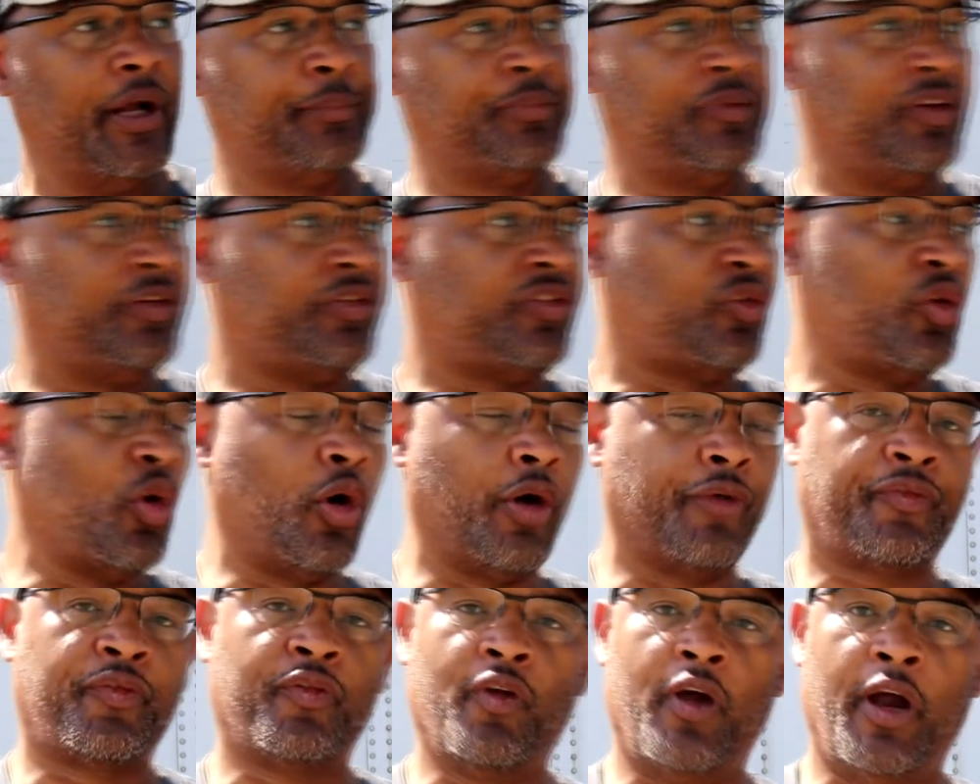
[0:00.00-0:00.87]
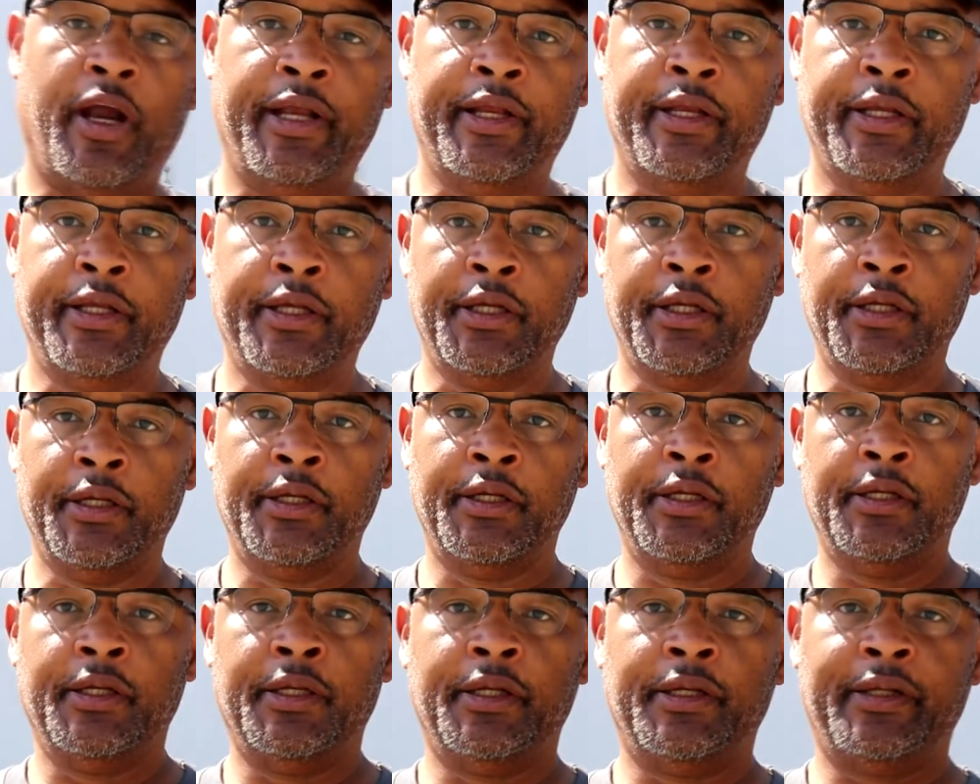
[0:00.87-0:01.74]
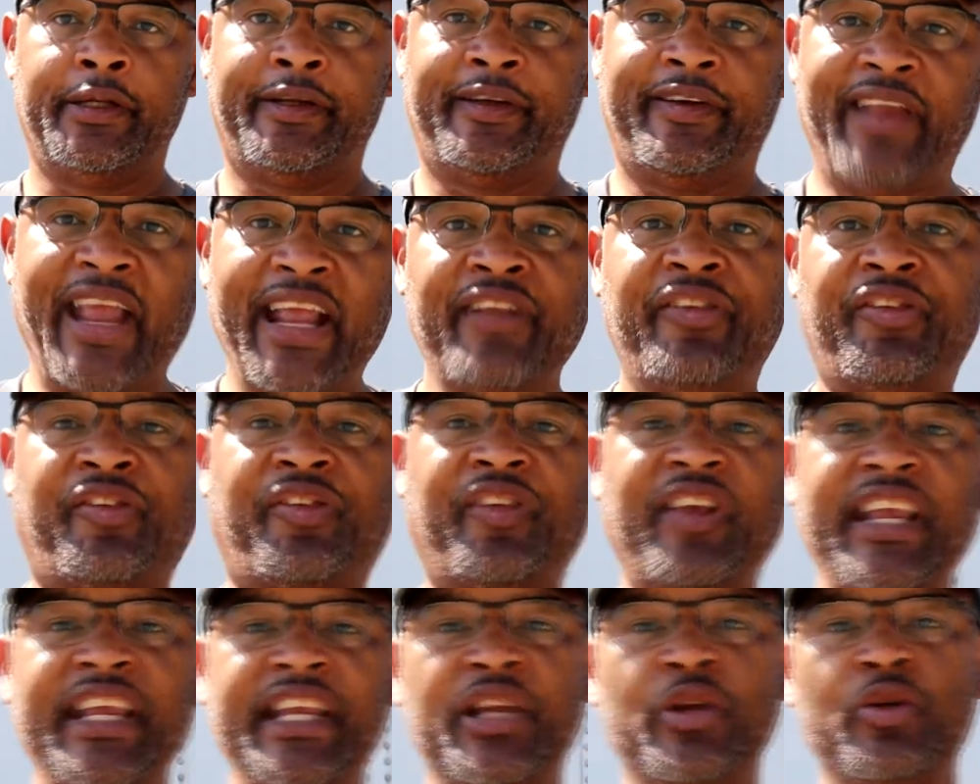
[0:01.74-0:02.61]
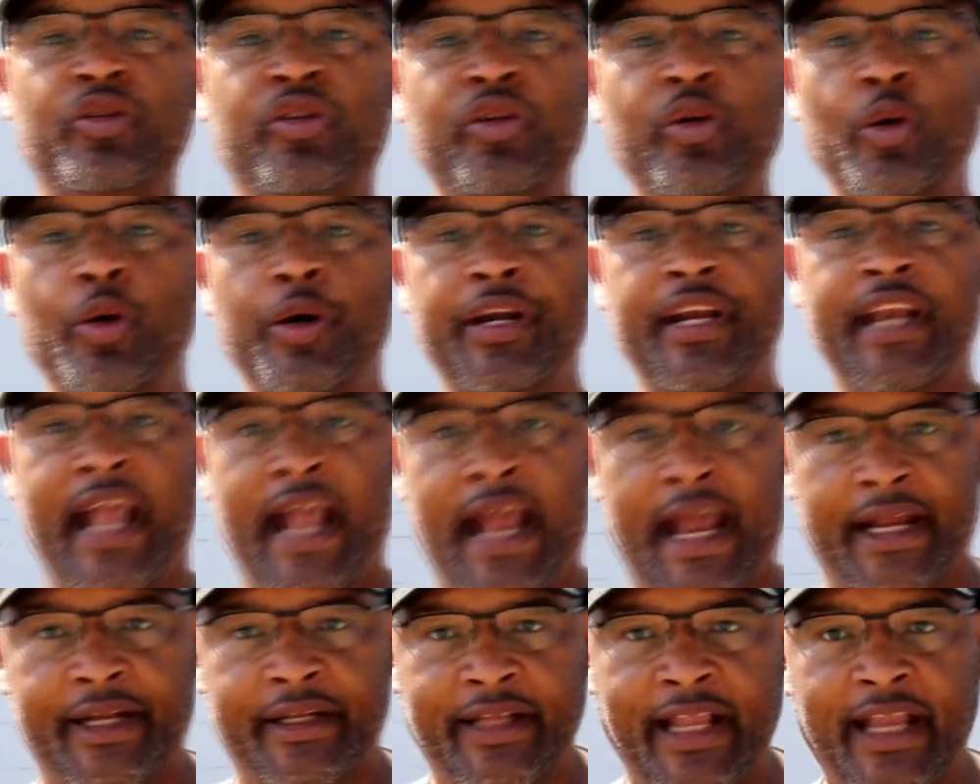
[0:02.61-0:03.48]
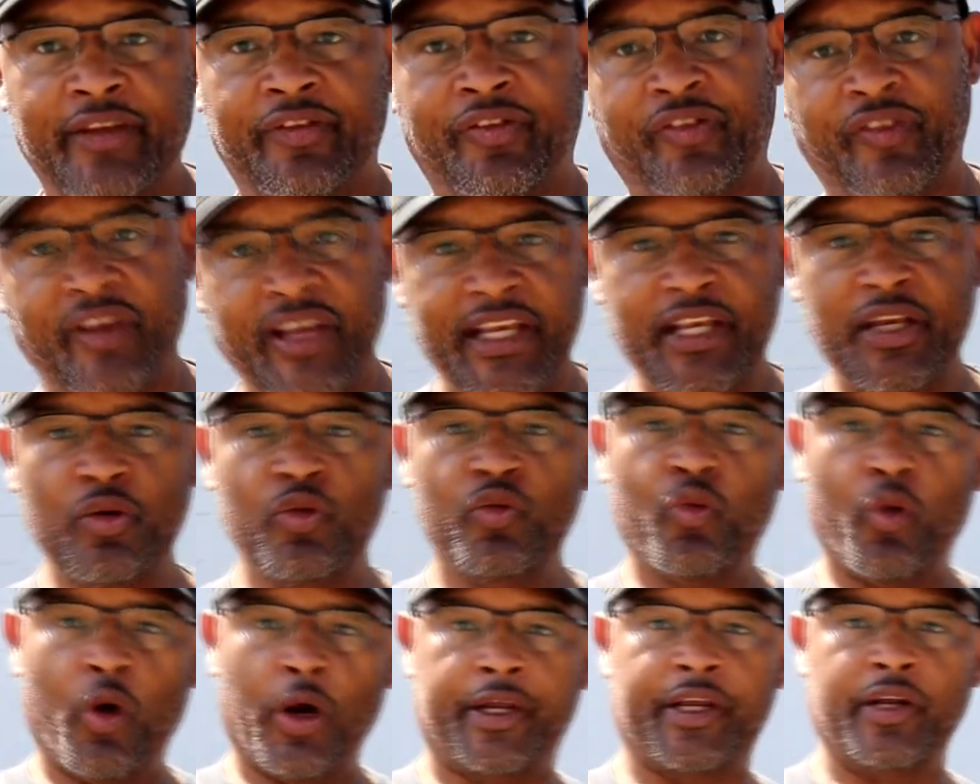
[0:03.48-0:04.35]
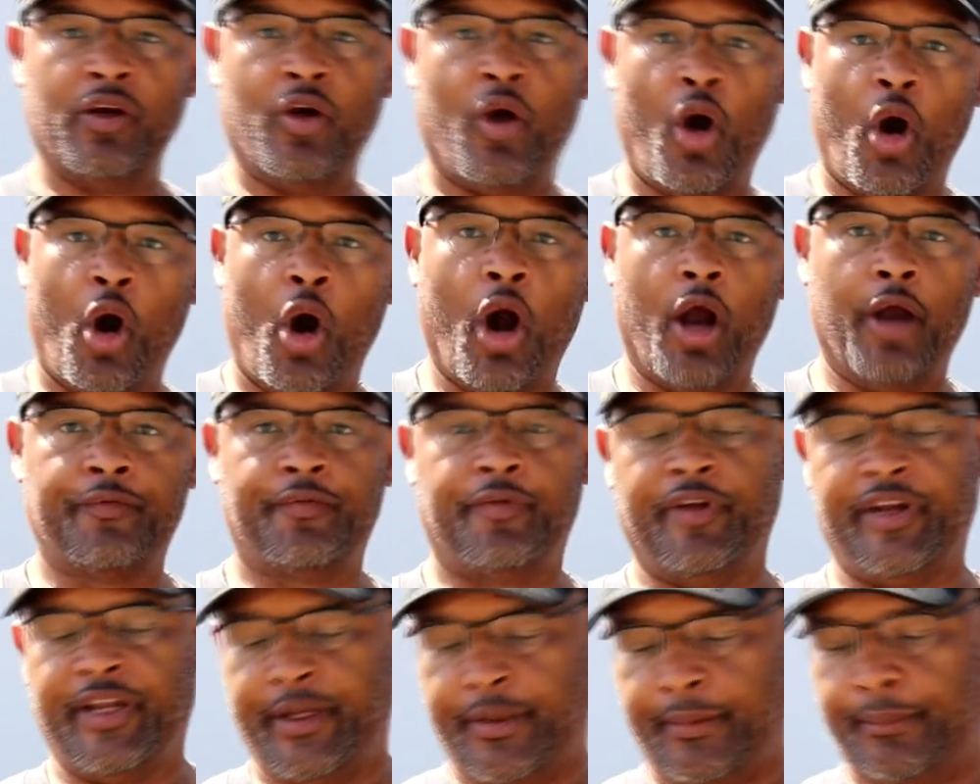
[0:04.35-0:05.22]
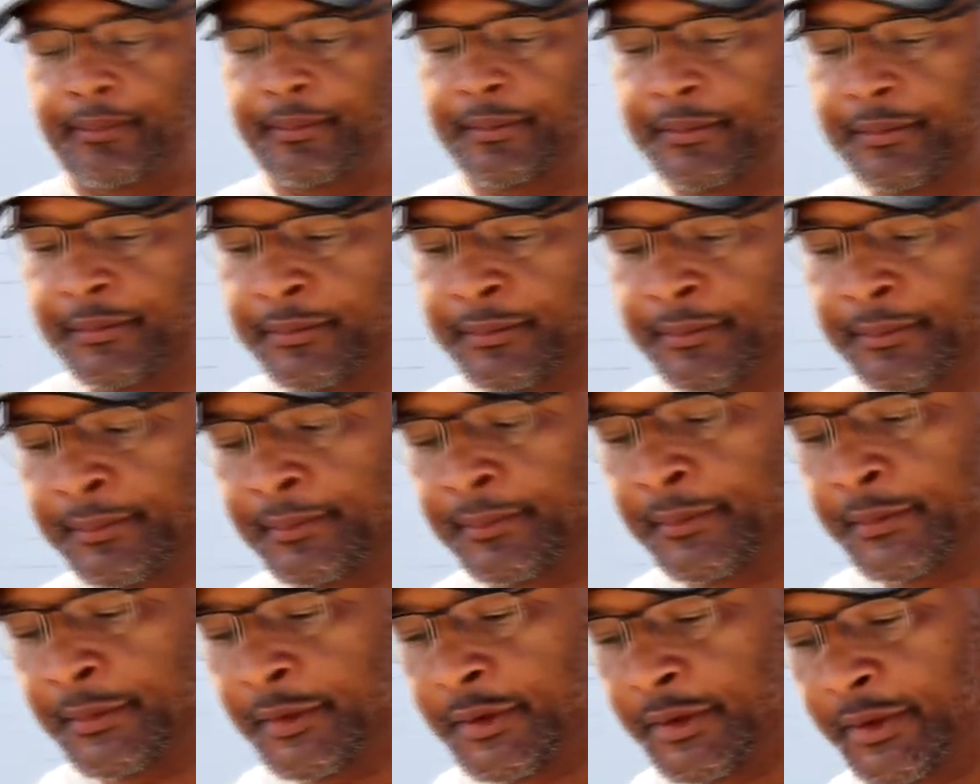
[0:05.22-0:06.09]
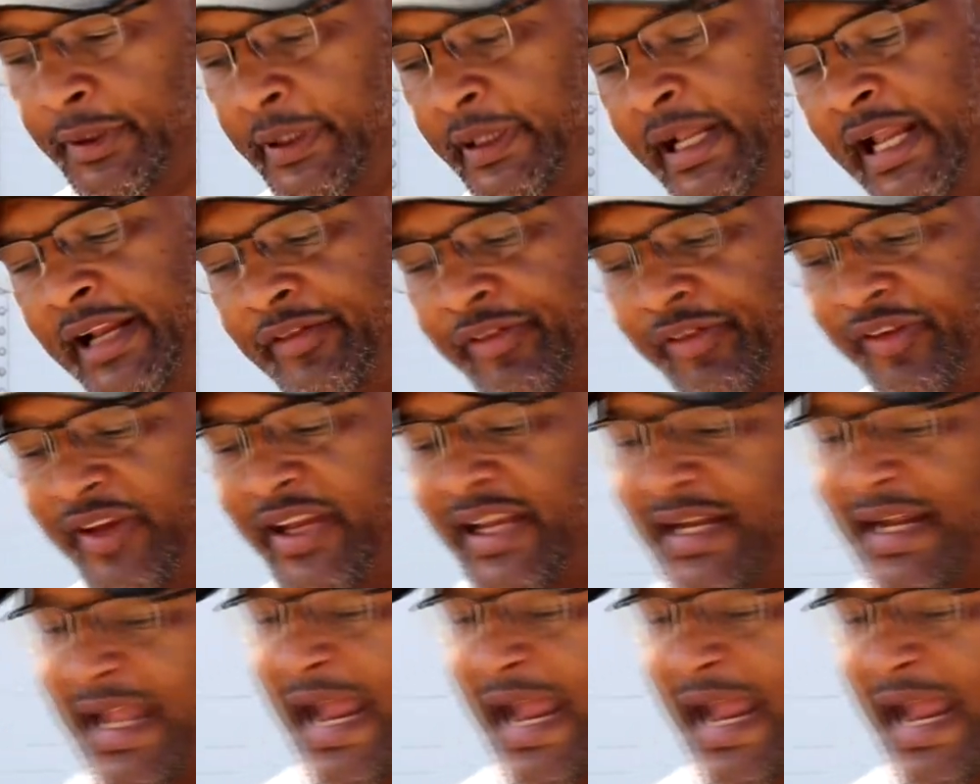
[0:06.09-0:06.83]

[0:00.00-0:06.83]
up the storefront. They see you doing that. They see you working hard for them. They see